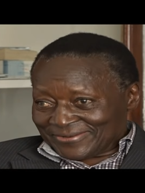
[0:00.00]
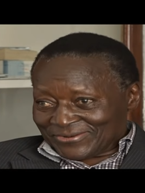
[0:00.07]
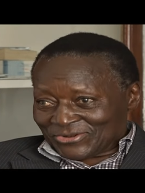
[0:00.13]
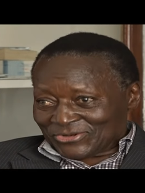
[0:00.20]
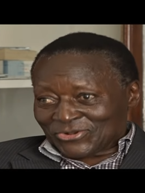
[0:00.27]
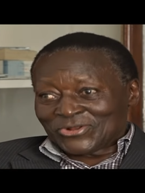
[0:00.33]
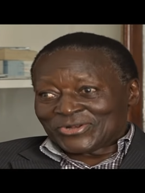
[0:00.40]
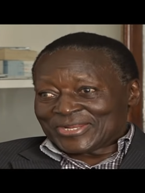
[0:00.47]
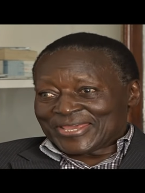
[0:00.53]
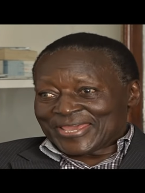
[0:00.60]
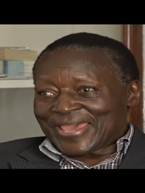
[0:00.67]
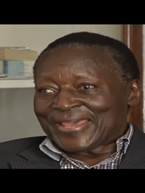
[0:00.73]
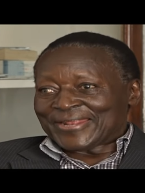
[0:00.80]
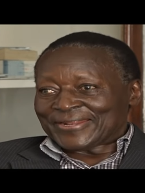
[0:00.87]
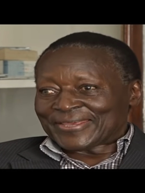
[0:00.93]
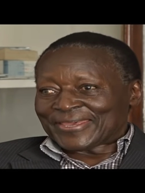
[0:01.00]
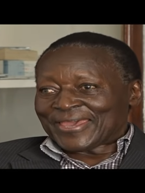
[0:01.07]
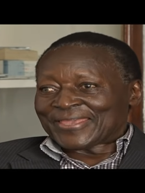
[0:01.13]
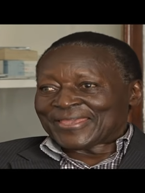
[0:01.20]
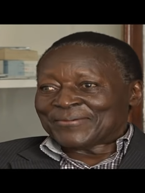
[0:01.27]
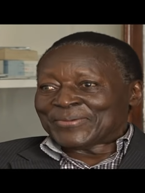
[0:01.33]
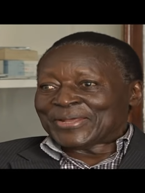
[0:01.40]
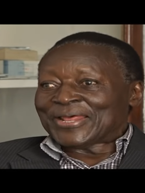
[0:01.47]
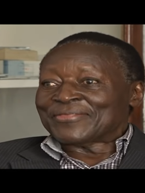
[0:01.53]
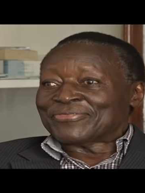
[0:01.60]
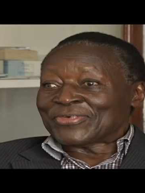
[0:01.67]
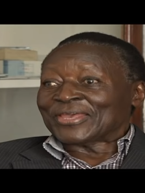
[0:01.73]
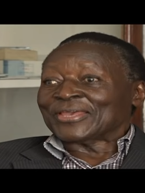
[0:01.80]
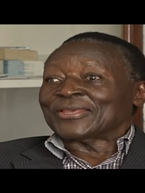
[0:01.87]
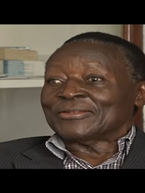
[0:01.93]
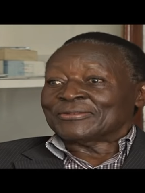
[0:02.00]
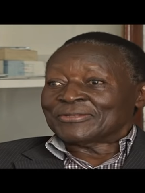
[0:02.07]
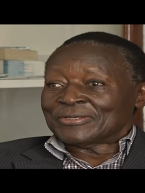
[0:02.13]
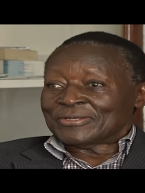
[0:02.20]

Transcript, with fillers: not only here in Kenya, but I think in